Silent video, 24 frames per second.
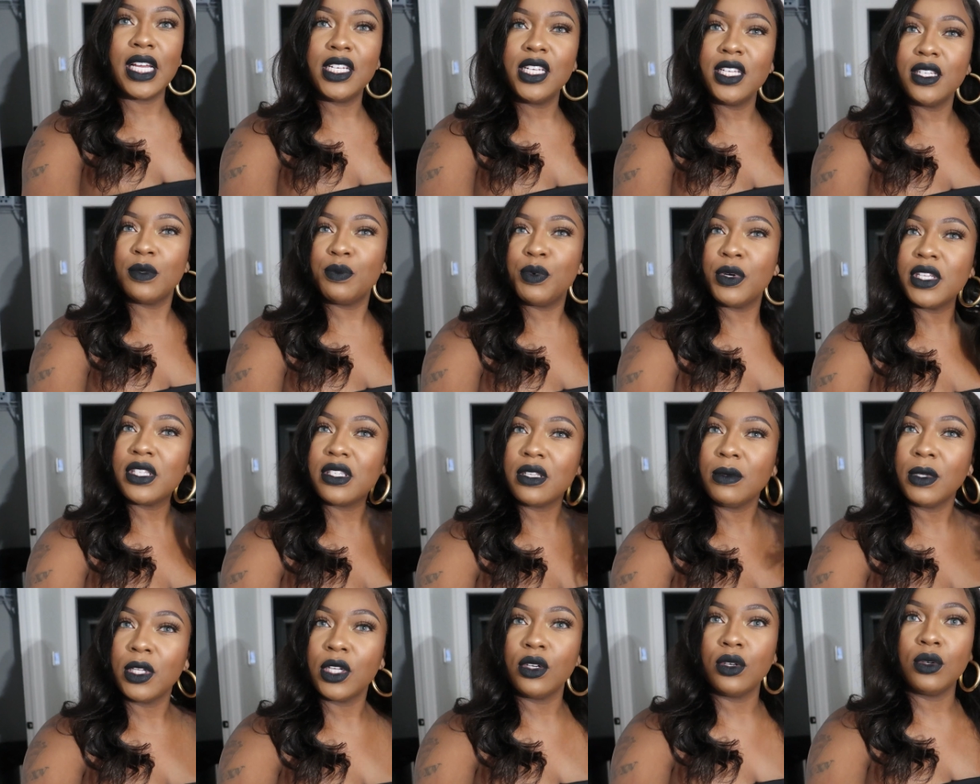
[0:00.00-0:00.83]
I just put
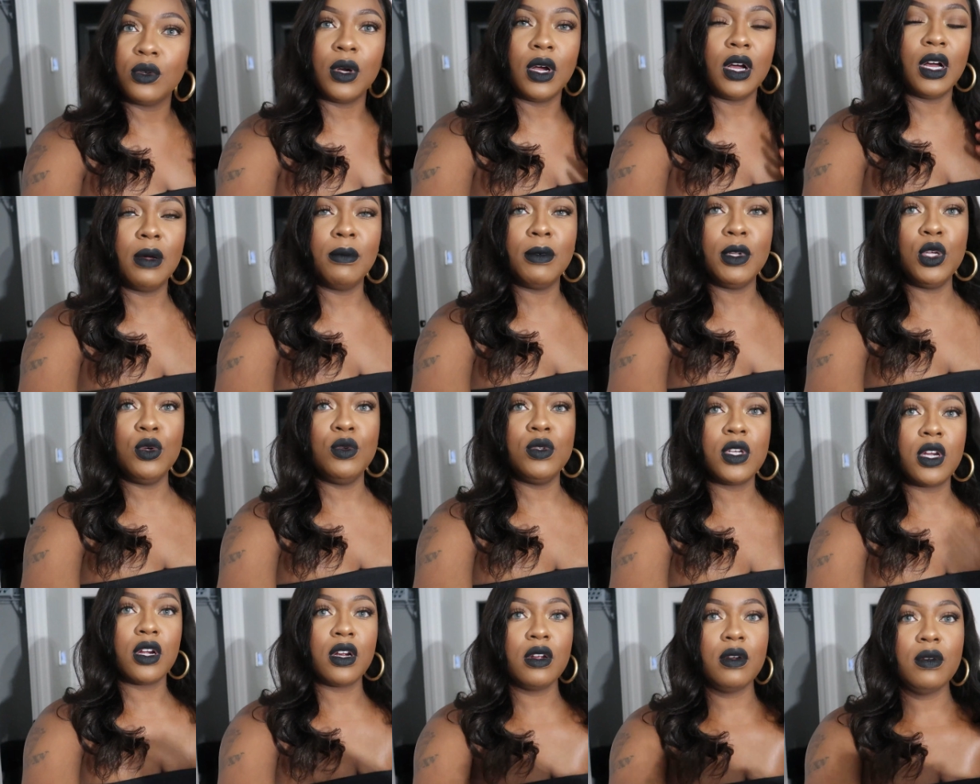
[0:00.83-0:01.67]
some little um,
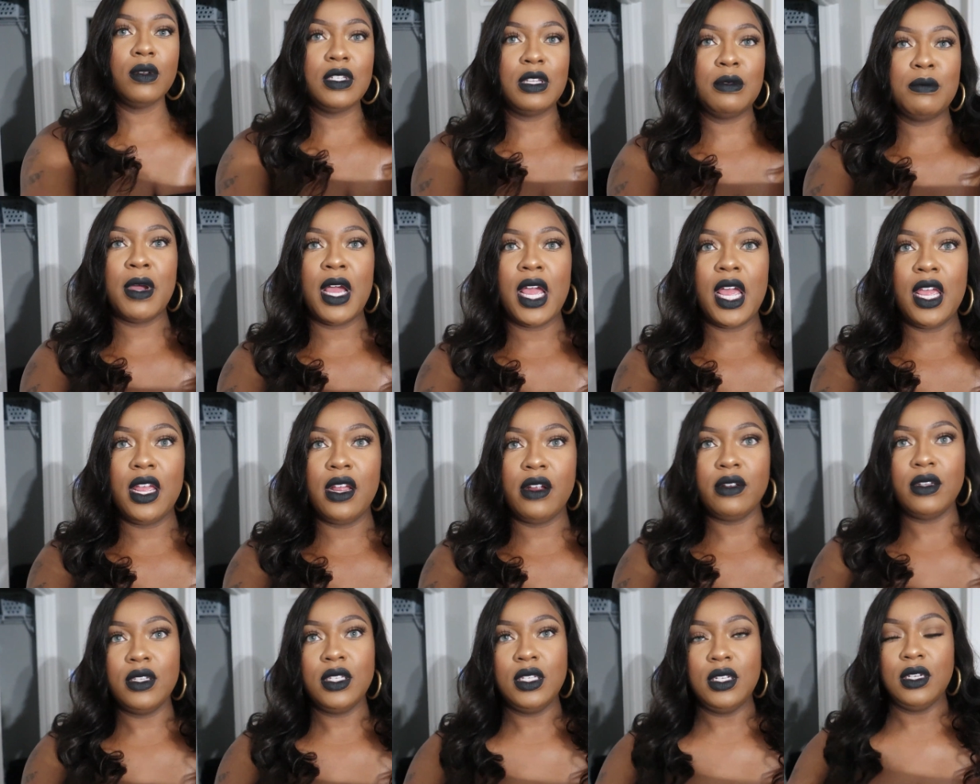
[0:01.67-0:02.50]
loose curls in my
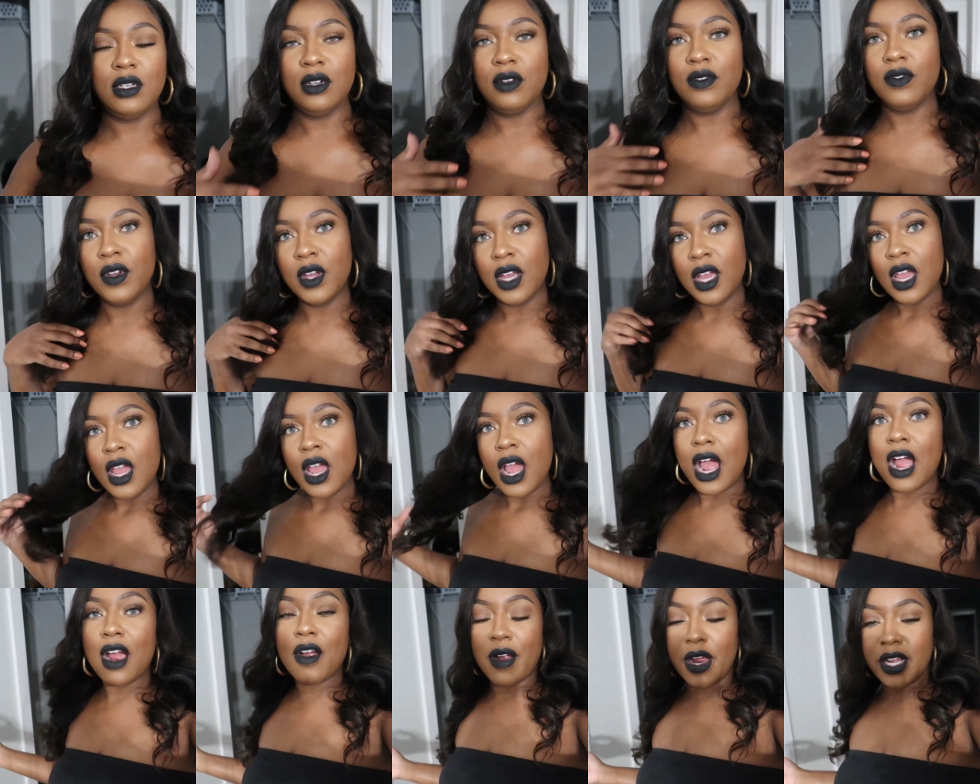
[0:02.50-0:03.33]
hair and stuff.
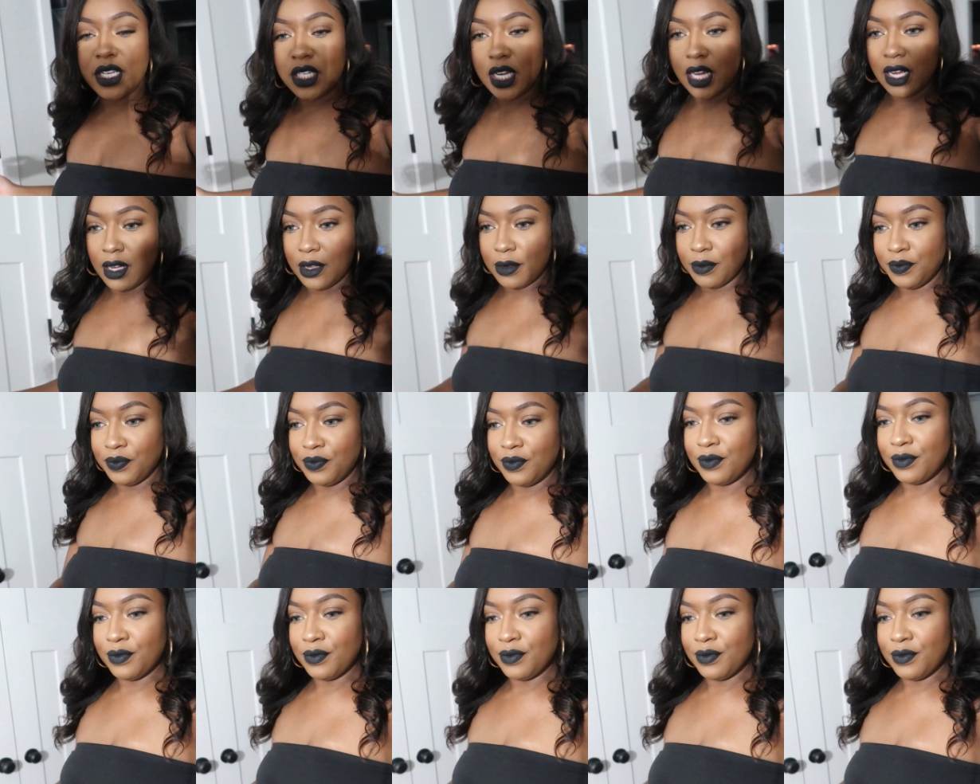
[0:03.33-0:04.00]
All right, y'all.